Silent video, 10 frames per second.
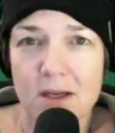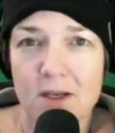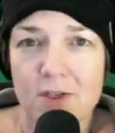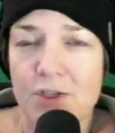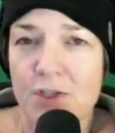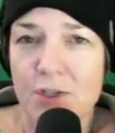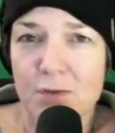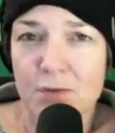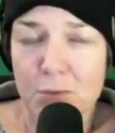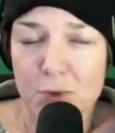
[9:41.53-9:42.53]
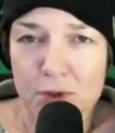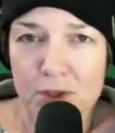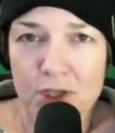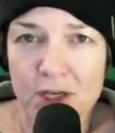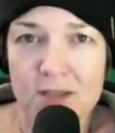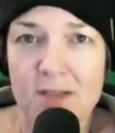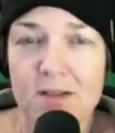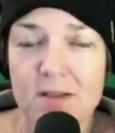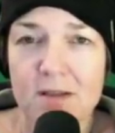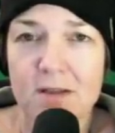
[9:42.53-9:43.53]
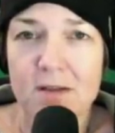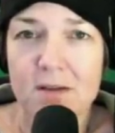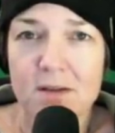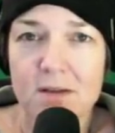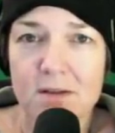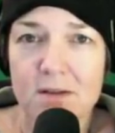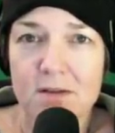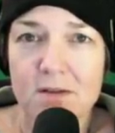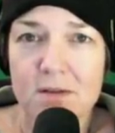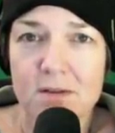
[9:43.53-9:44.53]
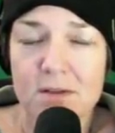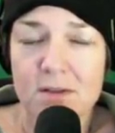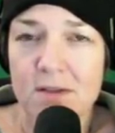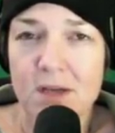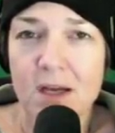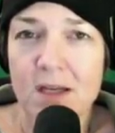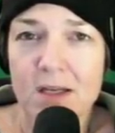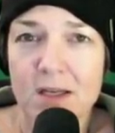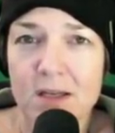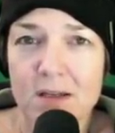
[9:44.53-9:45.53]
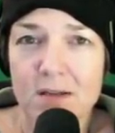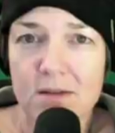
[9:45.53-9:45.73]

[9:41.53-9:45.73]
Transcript: achieve a more just society.